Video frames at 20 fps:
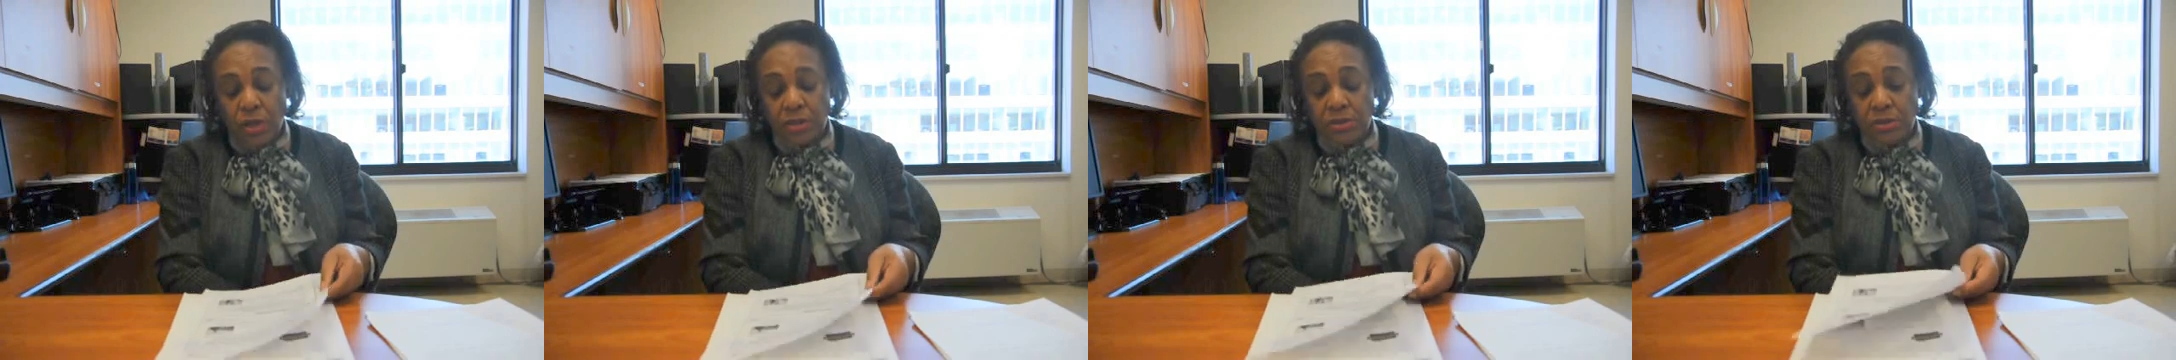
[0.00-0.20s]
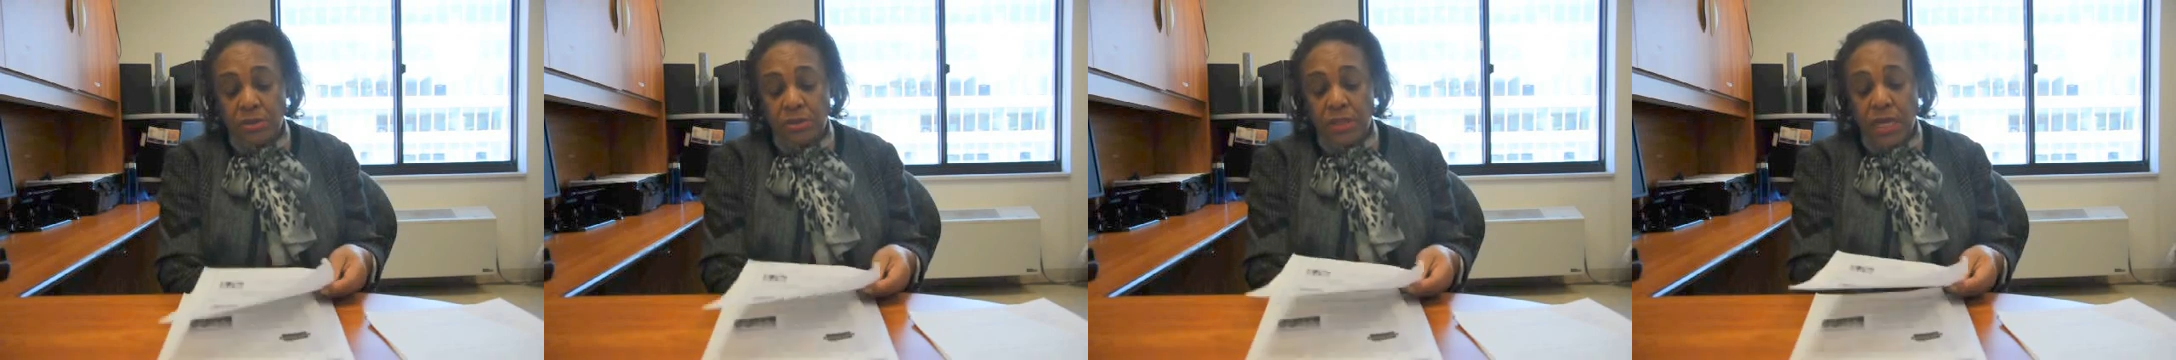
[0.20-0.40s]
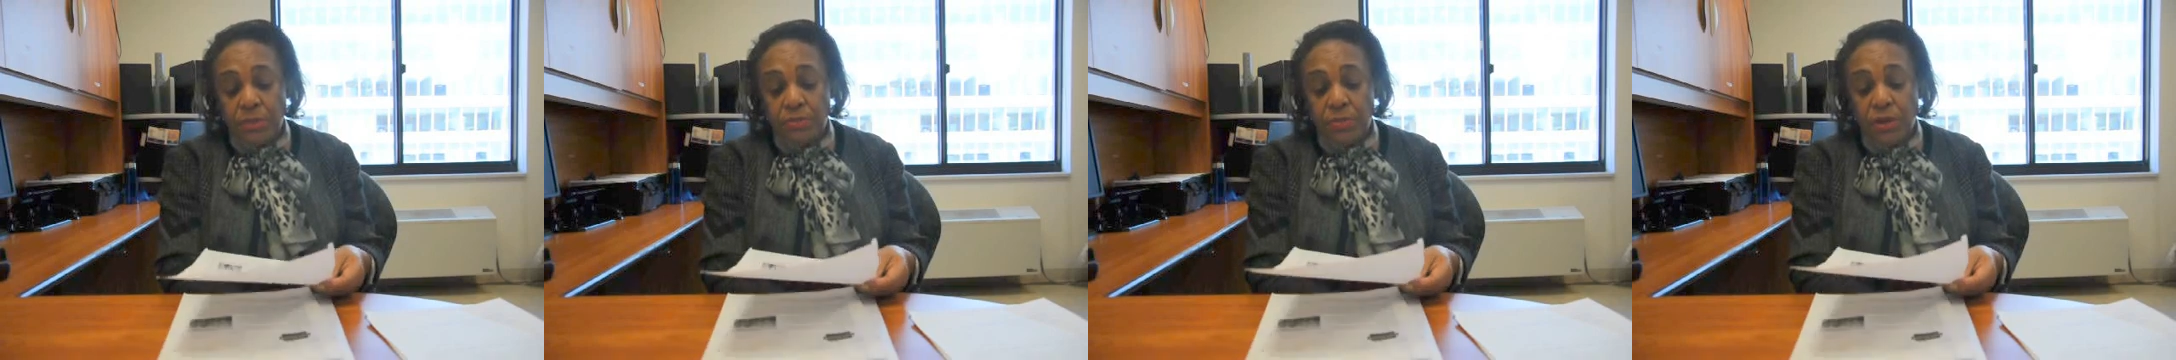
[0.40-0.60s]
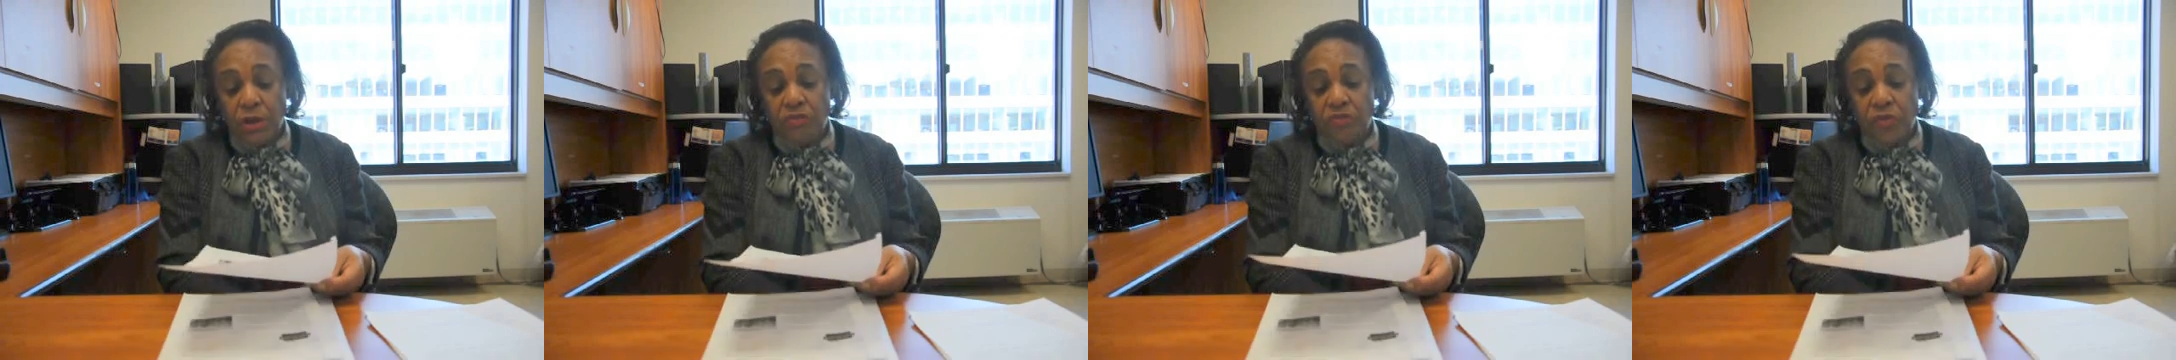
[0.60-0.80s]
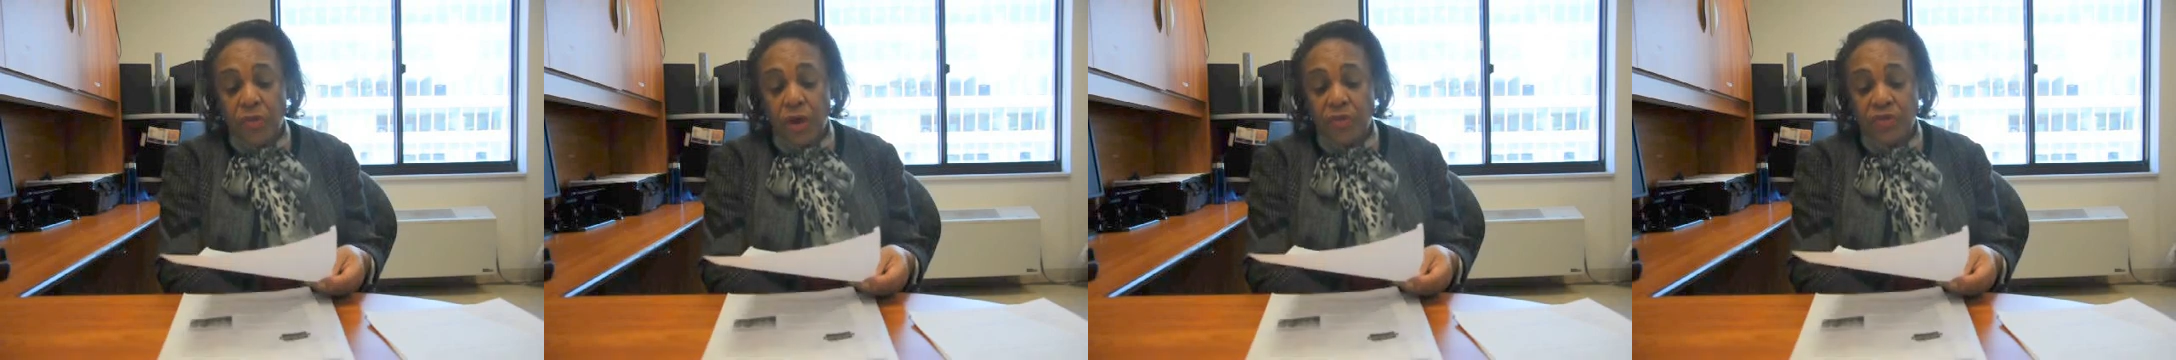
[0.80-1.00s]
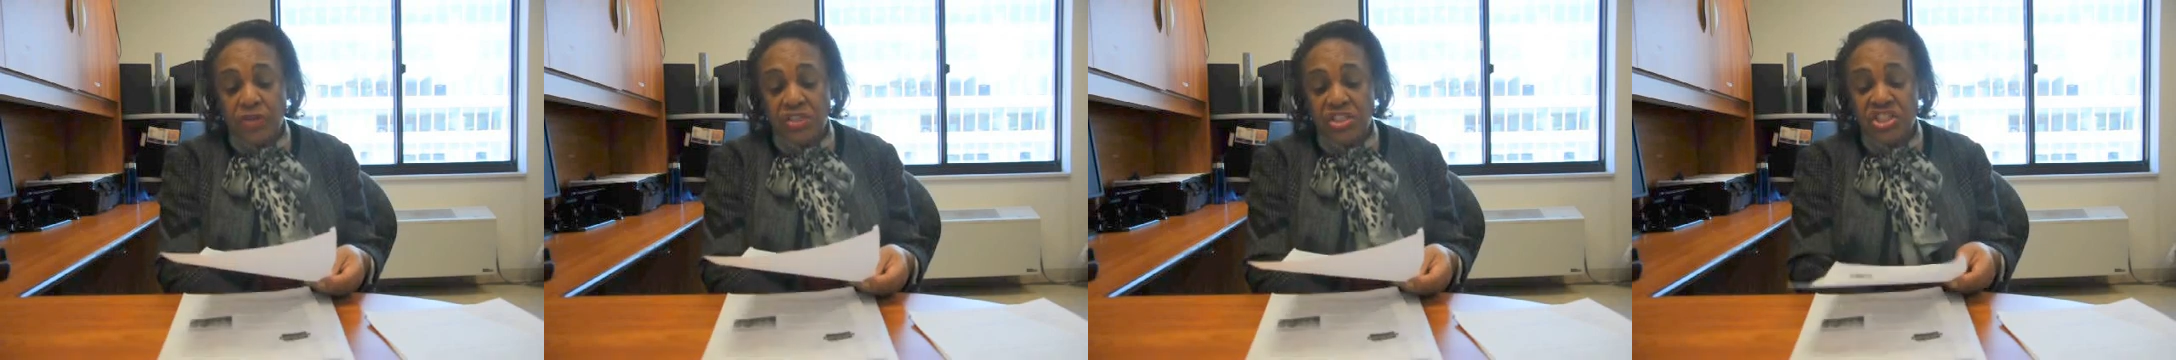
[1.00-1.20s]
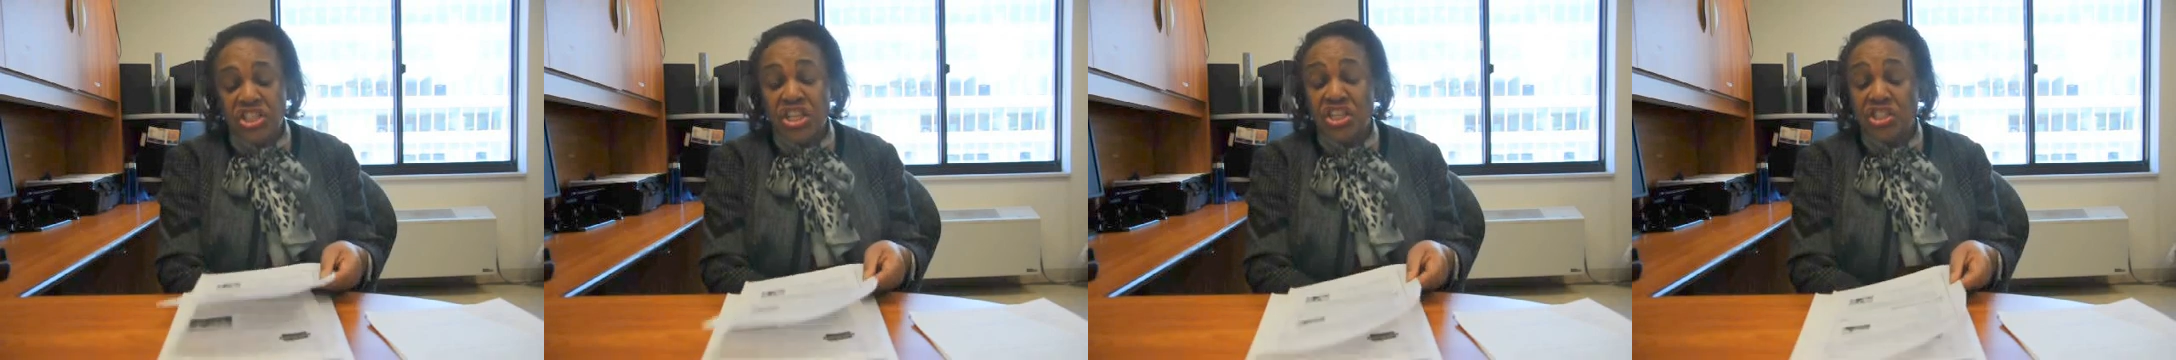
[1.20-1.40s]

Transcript: statement of the